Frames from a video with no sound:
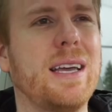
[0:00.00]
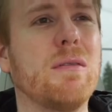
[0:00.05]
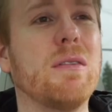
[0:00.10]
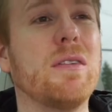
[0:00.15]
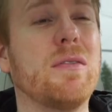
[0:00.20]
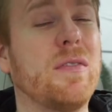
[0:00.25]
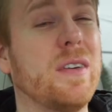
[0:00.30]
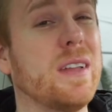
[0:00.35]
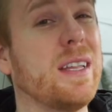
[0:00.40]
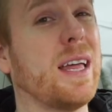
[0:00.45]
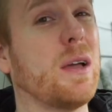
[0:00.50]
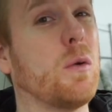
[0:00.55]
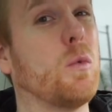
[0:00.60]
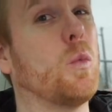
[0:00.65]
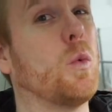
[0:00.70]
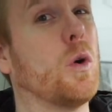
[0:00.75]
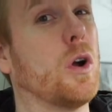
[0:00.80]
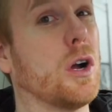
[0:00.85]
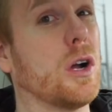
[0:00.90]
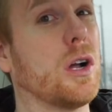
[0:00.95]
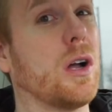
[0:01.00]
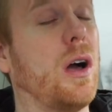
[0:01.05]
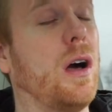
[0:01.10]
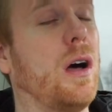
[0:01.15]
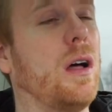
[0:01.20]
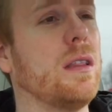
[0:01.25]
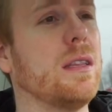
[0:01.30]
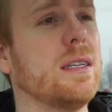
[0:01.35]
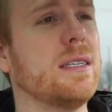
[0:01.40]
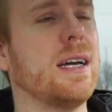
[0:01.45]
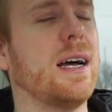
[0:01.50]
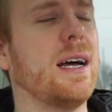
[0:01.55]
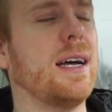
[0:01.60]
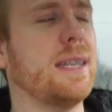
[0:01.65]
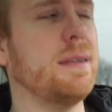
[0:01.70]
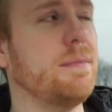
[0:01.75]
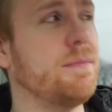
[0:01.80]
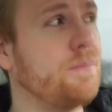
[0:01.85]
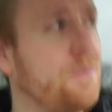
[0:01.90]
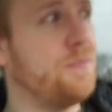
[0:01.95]
it would feel like work all the
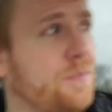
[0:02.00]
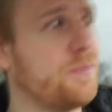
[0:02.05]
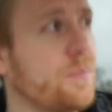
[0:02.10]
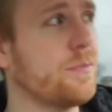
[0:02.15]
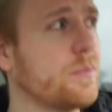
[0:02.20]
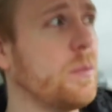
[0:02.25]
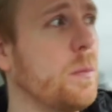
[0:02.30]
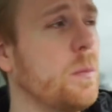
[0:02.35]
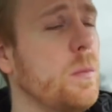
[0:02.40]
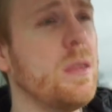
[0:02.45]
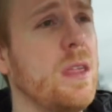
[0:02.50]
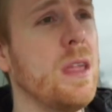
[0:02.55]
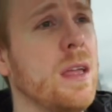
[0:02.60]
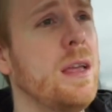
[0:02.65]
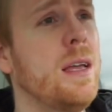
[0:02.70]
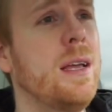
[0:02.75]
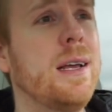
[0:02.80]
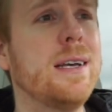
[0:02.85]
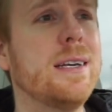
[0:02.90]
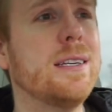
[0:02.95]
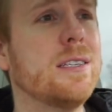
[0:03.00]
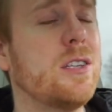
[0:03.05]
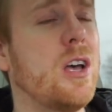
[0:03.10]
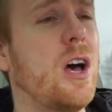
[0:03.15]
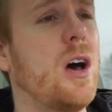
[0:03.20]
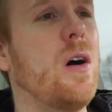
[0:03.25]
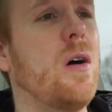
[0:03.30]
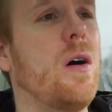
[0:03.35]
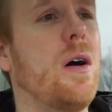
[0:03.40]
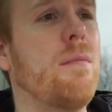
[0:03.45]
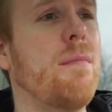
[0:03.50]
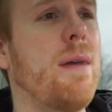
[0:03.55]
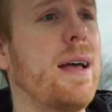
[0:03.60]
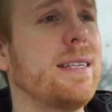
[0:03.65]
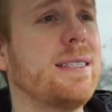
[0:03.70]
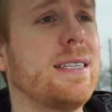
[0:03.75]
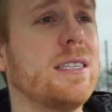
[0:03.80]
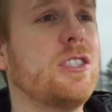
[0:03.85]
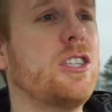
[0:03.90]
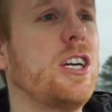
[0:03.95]
time. So my
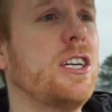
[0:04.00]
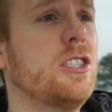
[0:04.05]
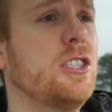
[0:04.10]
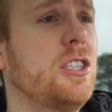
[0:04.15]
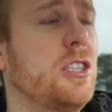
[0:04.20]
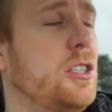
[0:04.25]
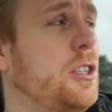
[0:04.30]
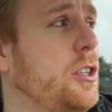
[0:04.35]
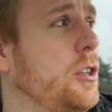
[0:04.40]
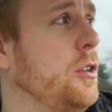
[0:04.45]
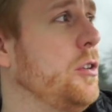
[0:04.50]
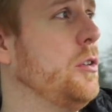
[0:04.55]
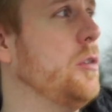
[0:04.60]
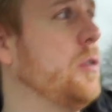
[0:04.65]
suggestion to you,